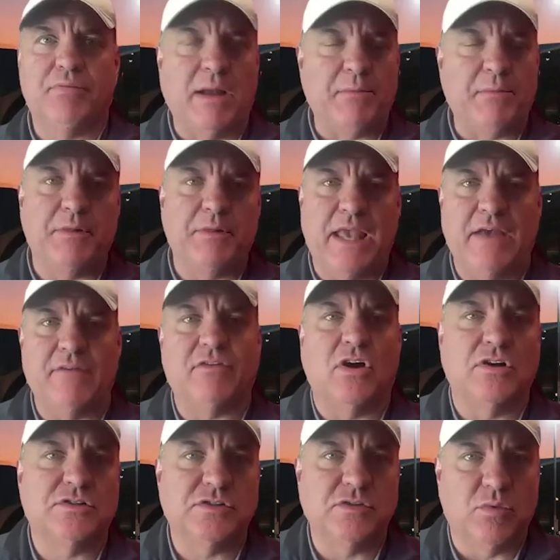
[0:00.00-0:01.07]
probably have
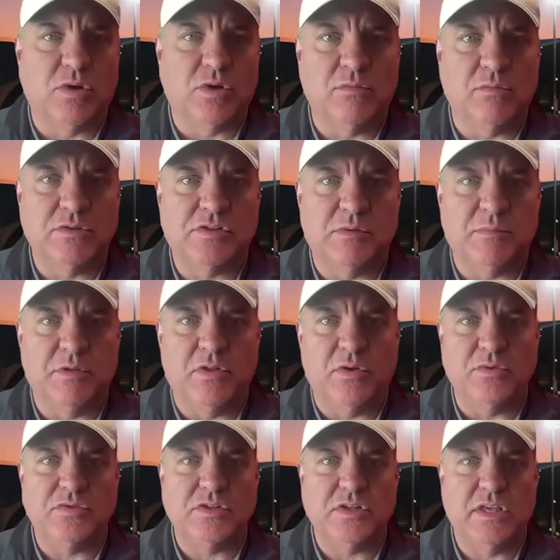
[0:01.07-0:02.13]
Carson working with some of
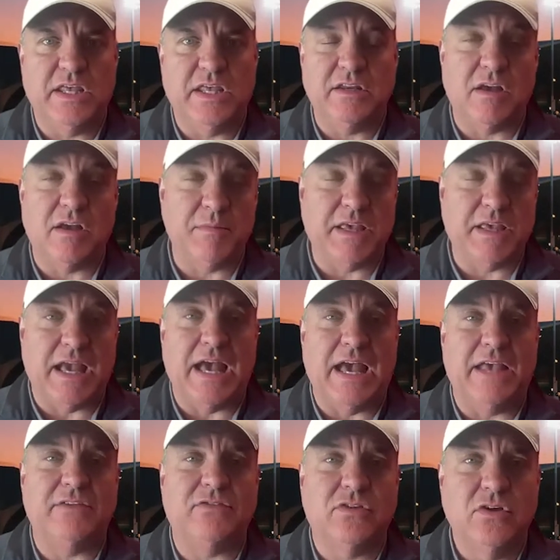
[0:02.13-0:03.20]
those incoming
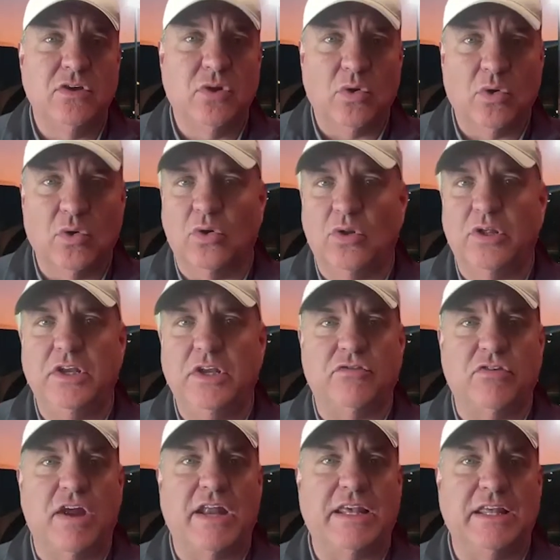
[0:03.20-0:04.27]
guys early to
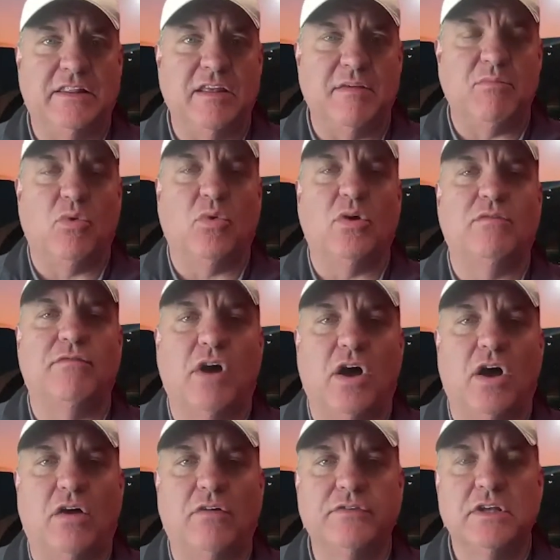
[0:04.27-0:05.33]
try to get them more
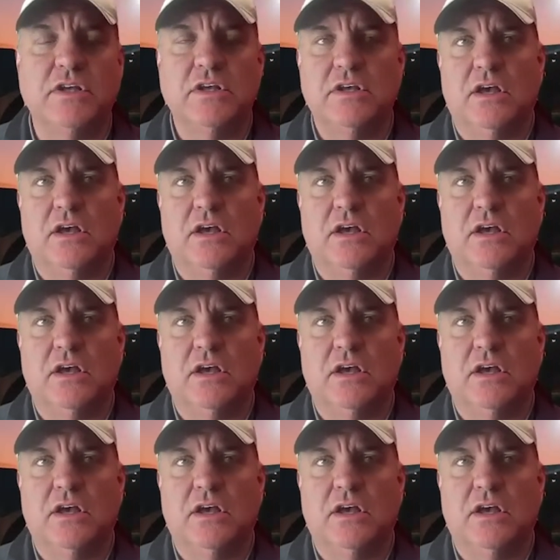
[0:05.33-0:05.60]
involved.